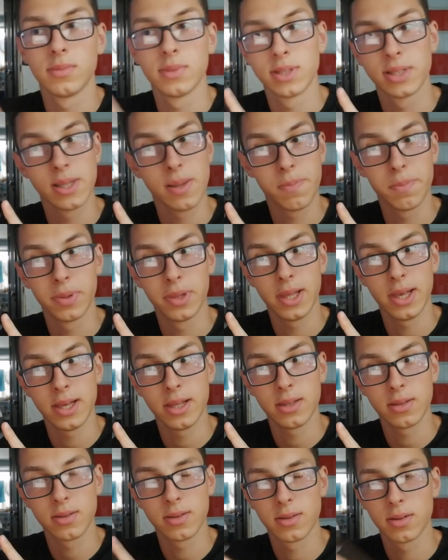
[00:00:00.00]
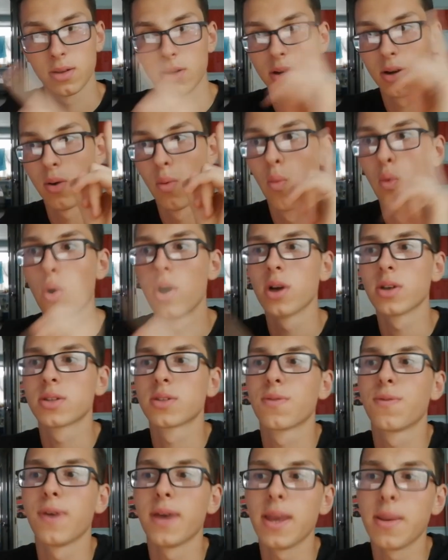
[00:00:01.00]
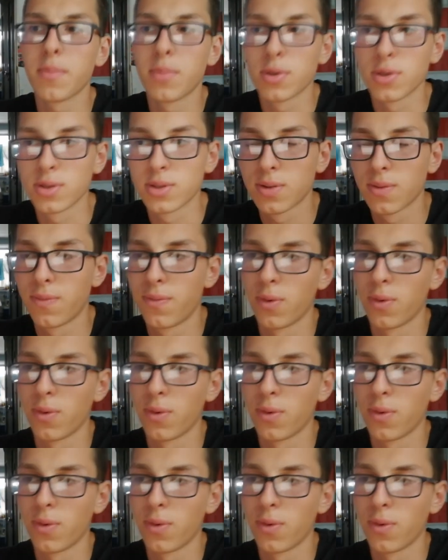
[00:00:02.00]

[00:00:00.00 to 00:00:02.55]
The plant uh, was famous